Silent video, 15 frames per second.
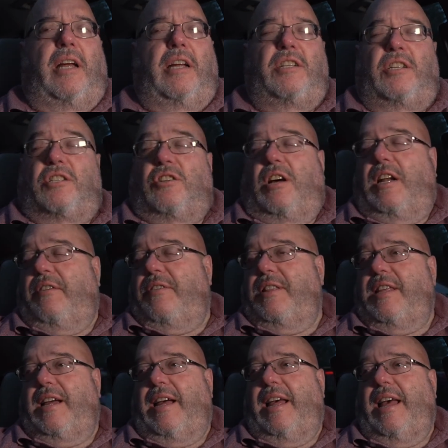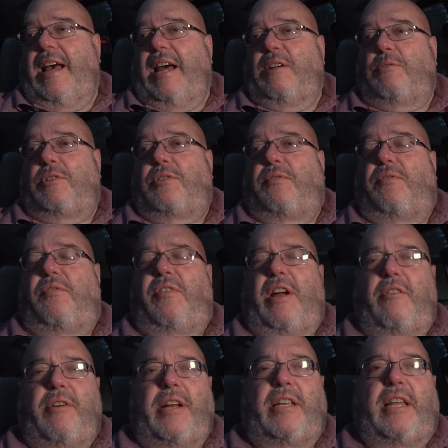I just thought everything I had was
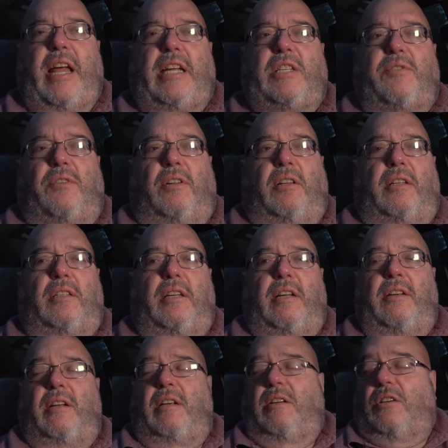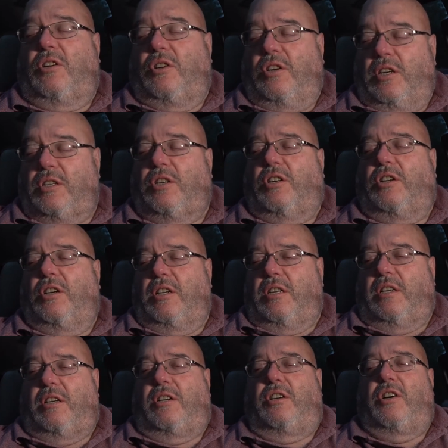very tasteful and, and good, good,
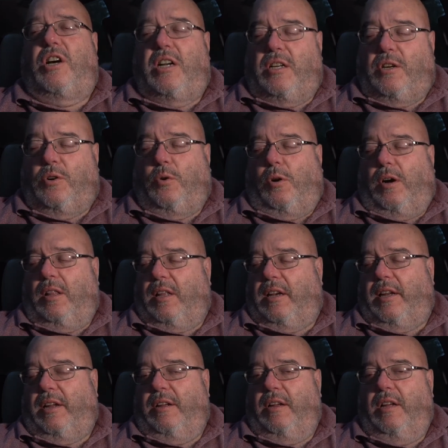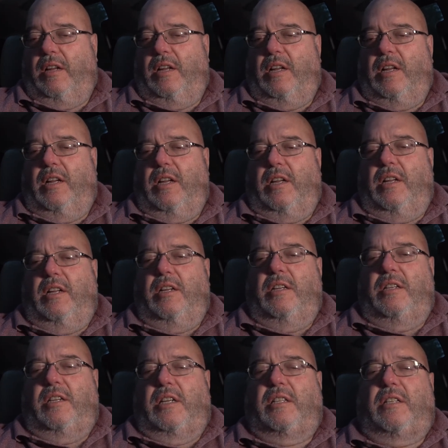good quality.
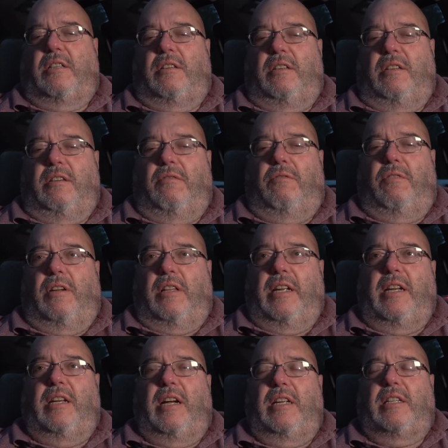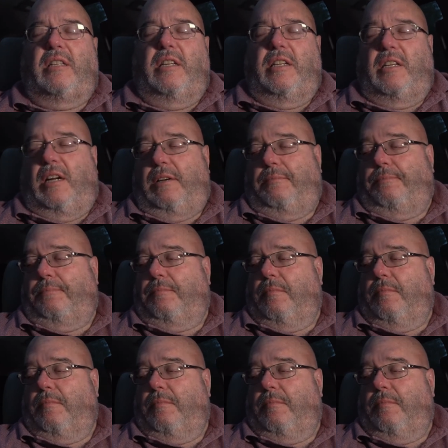Just really nicely done.